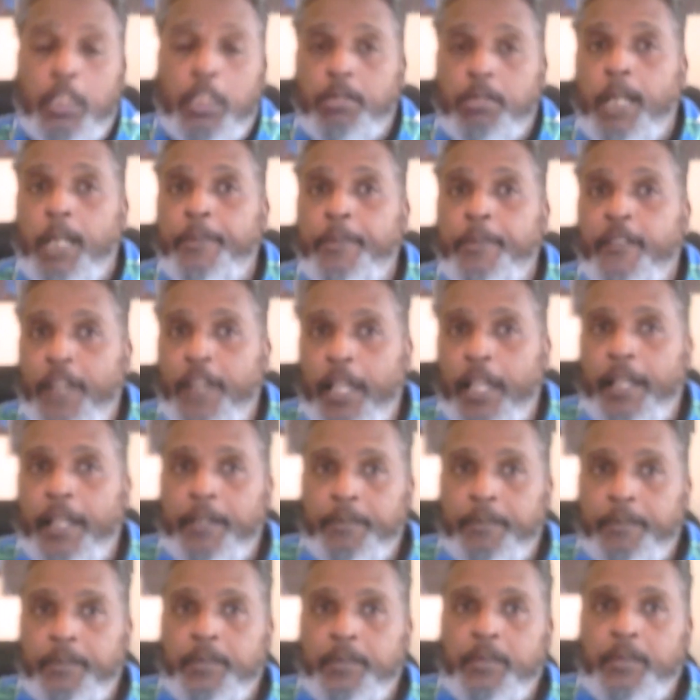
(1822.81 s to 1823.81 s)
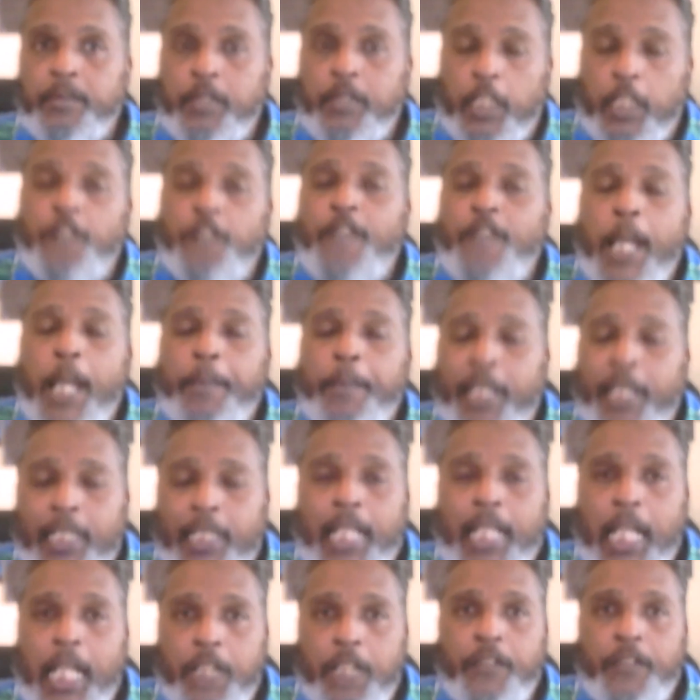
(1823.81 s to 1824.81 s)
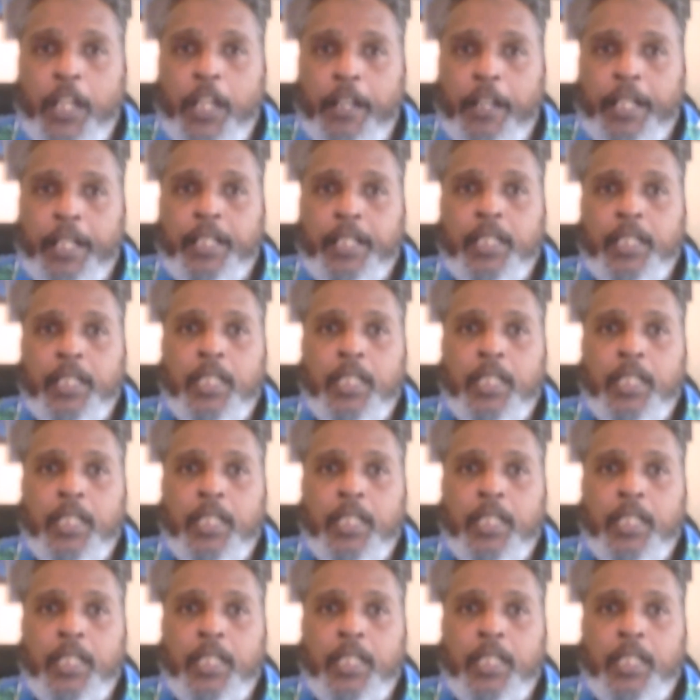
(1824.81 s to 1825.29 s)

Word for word: tribe of Aaron, to the family clan of Aaron.